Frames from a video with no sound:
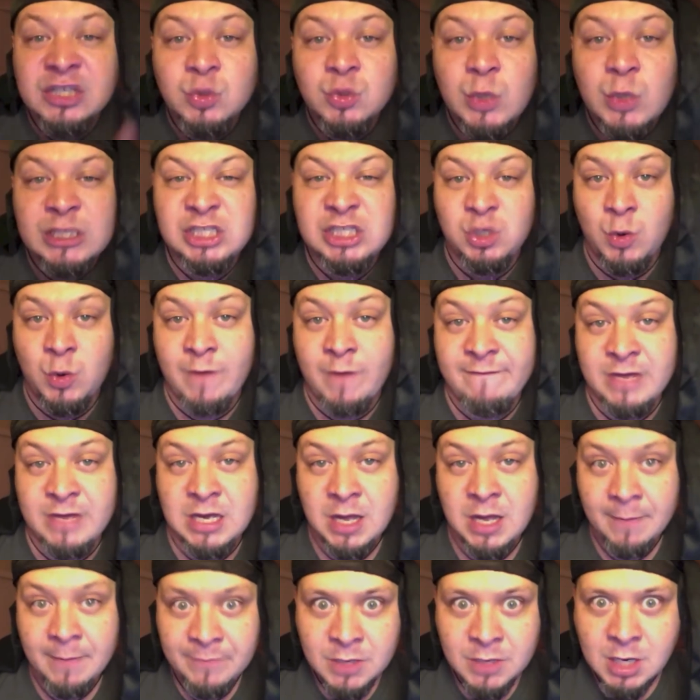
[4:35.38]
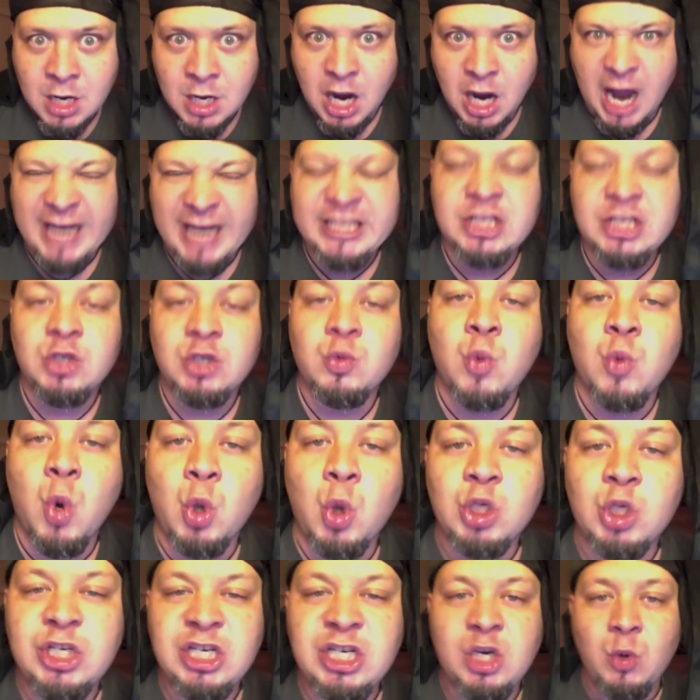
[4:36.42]
whatsoever. I just
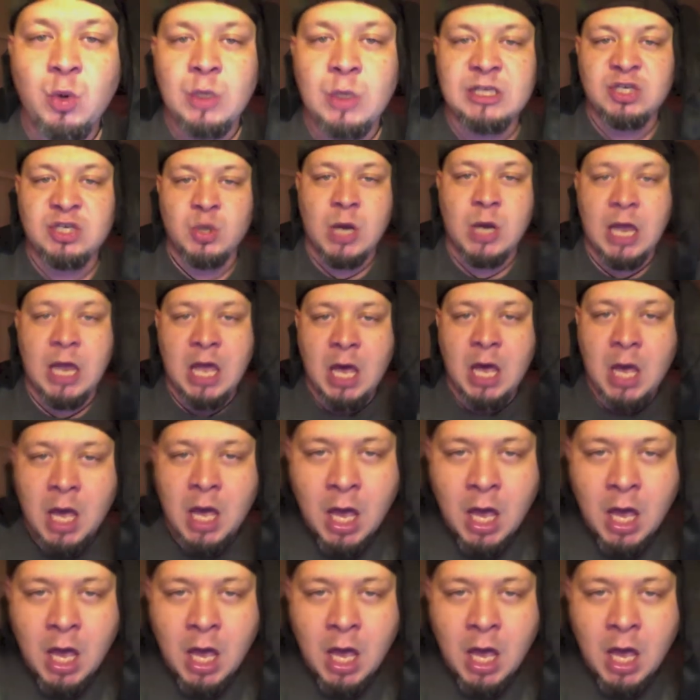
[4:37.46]
want you, Andrea.